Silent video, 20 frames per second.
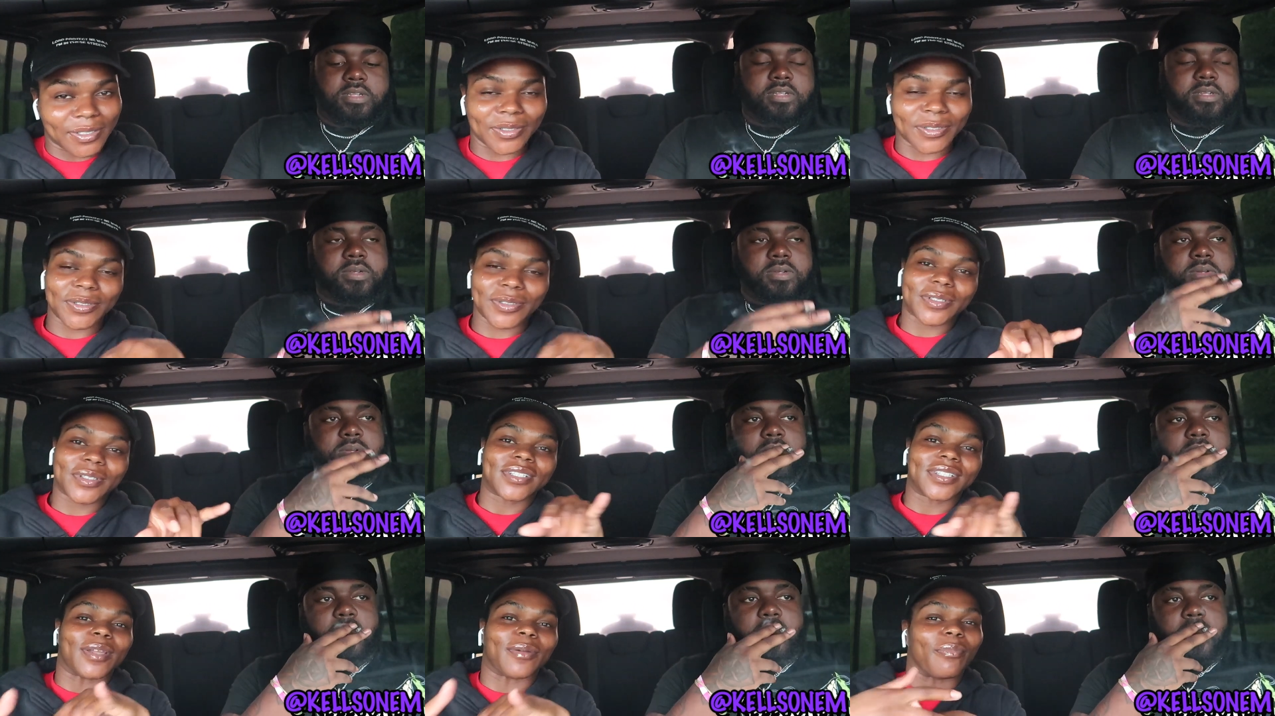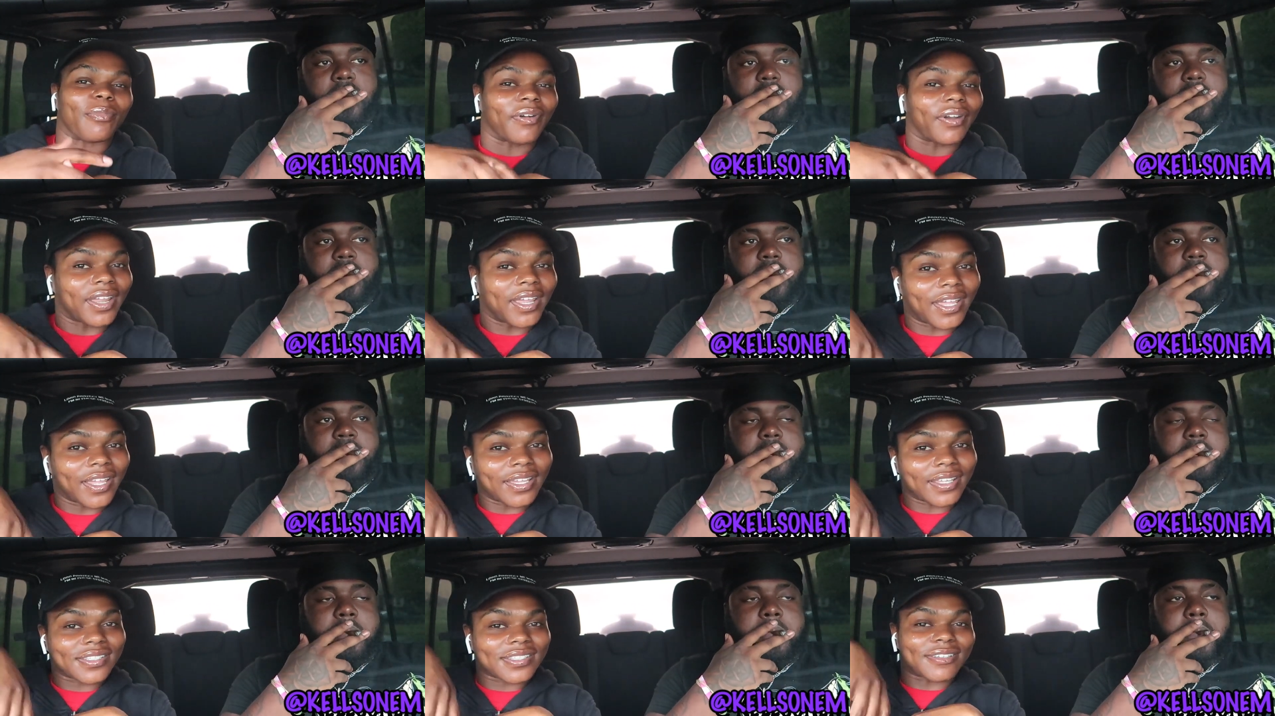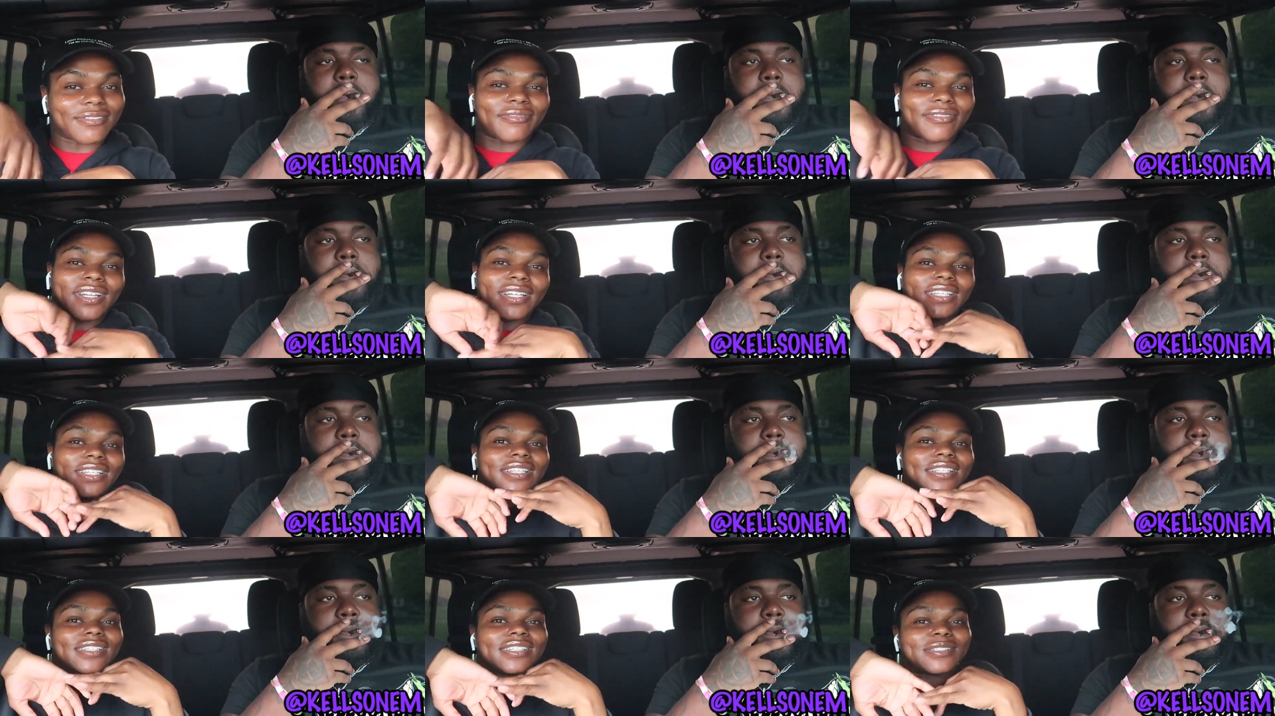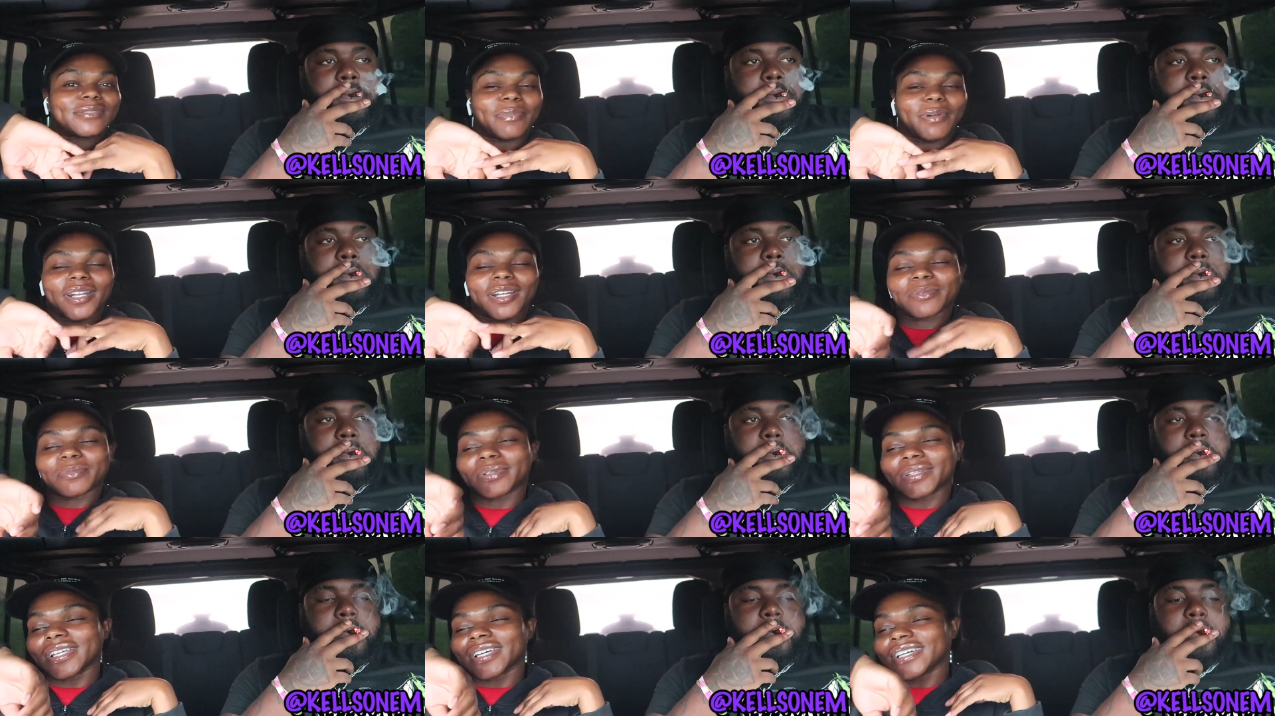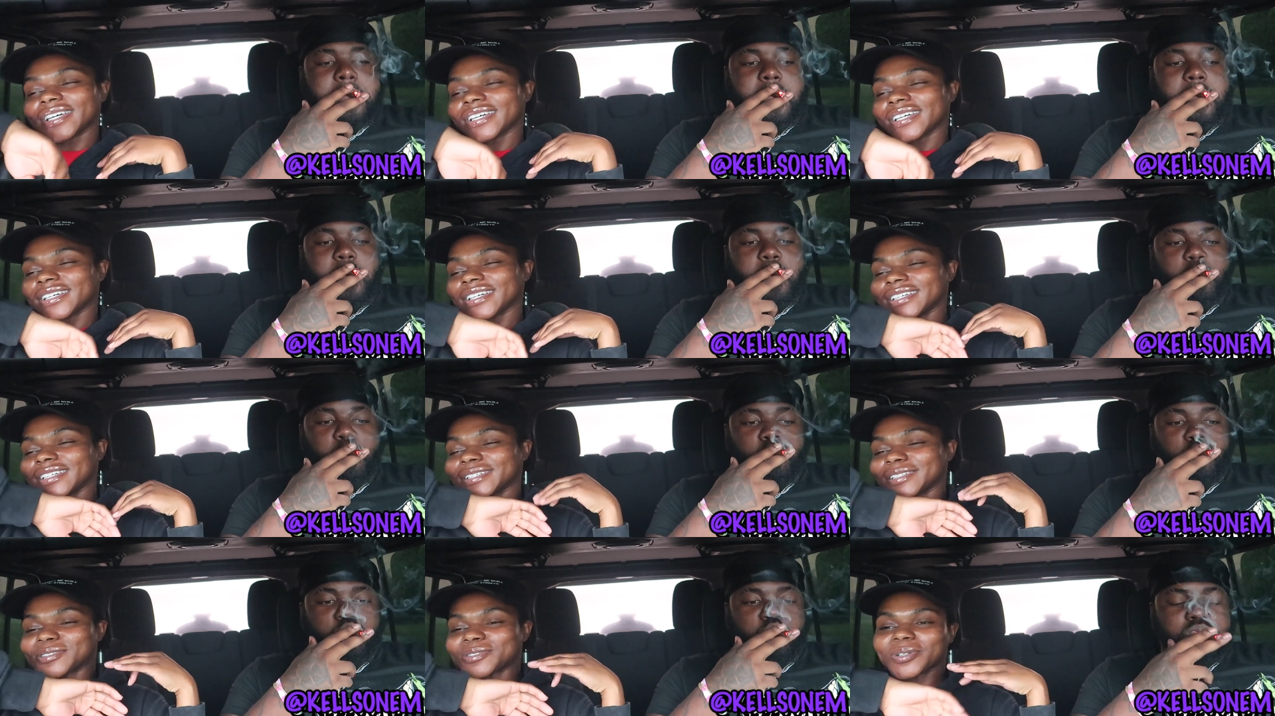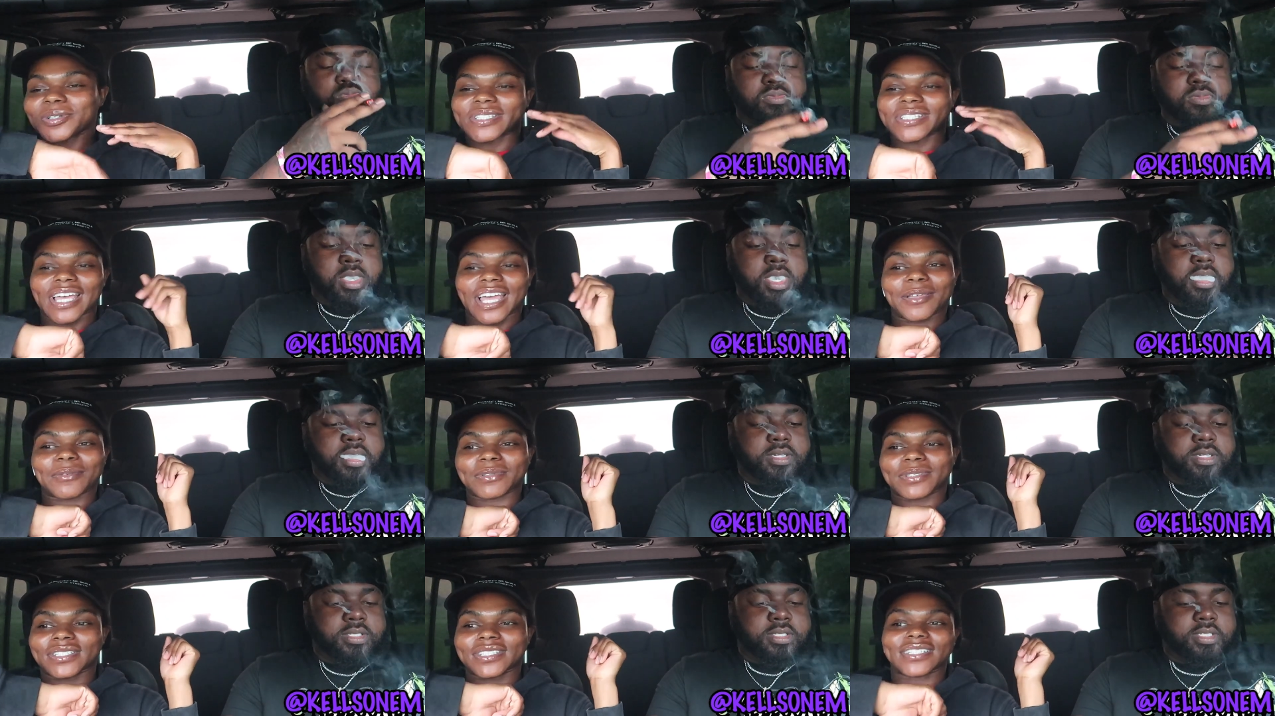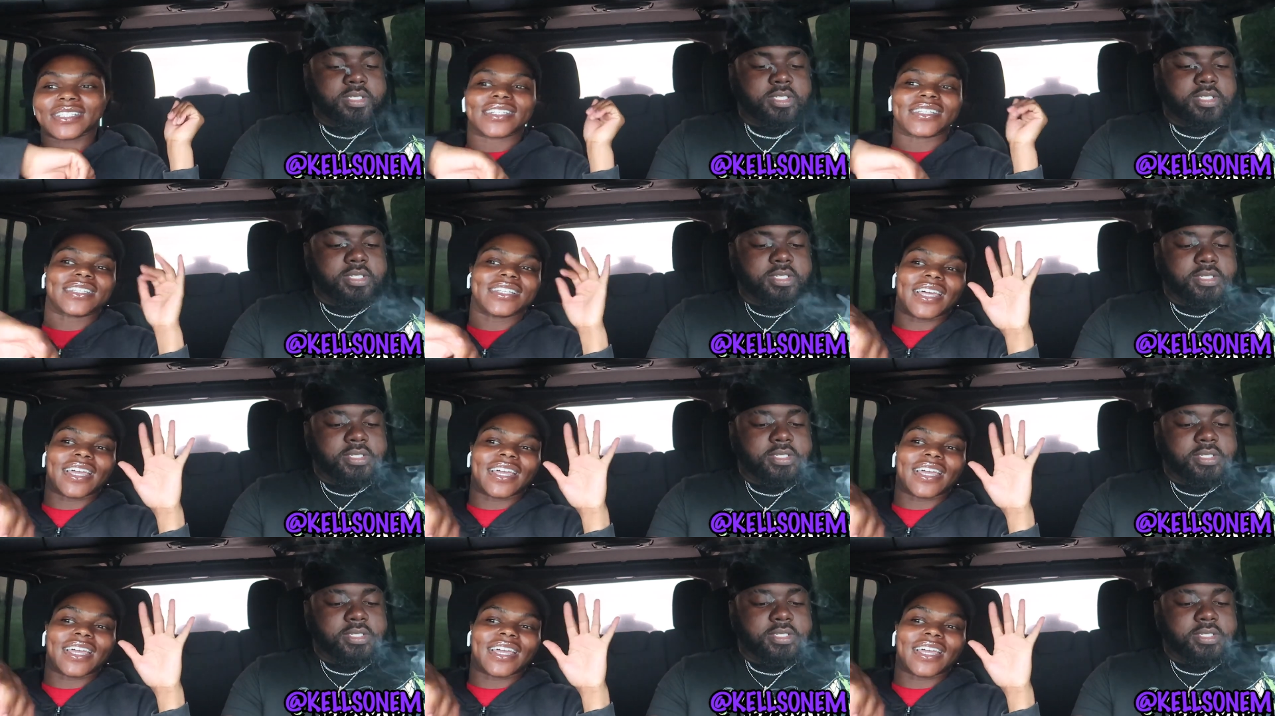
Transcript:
Speaker 1: You know, your brakes, your fucking spark plugs, all types of shit.